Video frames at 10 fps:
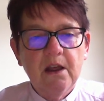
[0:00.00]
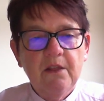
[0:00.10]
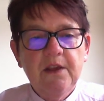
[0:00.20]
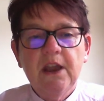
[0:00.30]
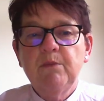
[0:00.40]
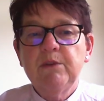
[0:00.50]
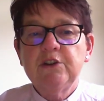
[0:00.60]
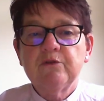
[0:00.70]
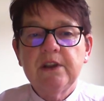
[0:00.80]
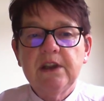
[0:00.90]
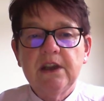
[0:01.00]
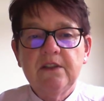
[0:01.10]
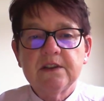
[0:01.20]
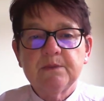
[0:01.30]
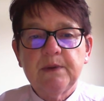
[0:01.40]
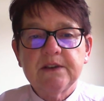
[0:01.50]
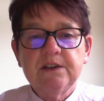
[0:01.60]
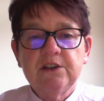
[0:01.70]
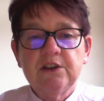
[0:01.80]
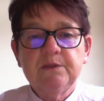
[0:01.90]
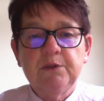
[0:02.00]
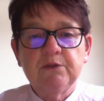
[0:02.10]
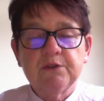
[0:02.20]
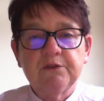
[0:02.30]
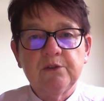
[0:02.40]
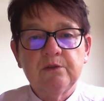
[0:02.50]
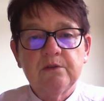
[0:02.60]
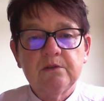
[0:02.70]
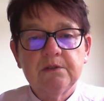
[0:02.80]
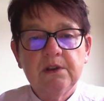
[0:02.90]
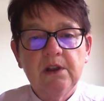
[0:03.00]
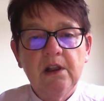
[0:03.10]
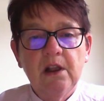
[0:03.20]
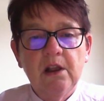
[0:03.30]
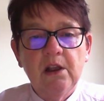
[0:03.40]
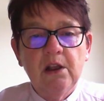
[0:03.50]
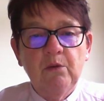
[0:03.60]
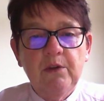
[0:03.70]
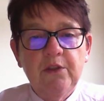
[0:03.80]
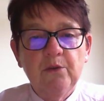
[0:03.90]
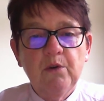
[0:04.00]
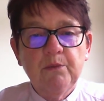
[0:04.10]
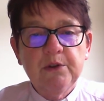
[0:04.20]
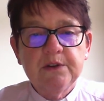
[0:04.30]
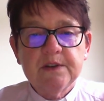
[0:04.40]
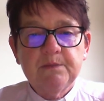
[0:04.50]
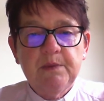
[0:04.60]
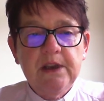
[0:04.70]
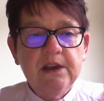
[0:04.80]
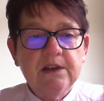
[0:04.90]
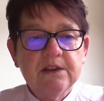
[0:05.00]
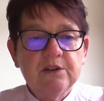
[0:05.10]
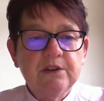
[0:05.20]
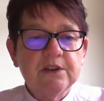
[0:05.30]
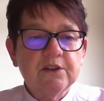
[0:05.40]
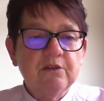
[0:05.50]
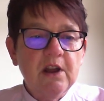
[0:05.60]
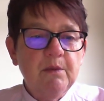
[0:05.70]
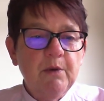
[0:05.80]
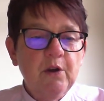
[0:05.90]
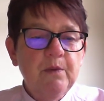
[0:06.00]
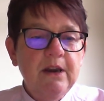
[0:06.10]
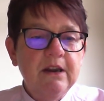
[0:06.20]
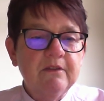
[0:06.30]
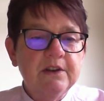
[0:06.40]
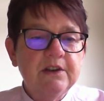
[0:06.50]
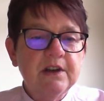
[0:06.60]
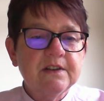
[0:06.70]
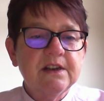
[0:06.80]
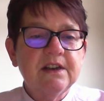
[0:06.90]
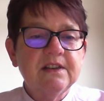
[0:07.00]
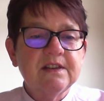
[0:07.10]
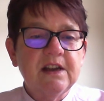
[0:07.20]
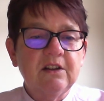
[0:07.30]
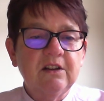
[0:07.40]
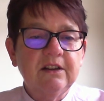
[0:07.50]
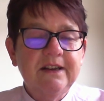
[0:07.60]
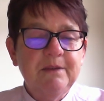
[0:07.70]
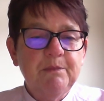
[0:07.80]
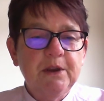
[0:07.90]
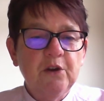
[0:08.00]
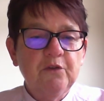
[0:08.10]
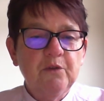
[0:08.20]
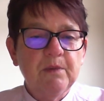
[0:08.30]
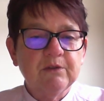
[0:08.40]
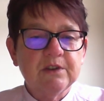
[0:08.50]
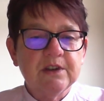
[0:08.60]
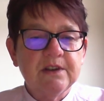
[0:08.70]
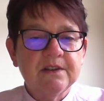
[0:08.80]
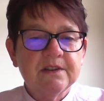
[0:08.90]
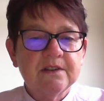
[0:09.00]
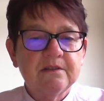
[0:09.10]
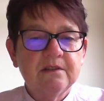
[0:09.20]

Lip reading: The imagery in this passage is beautiful, with the woman speaking to describe her beloved as a gazelle leaping over mountains,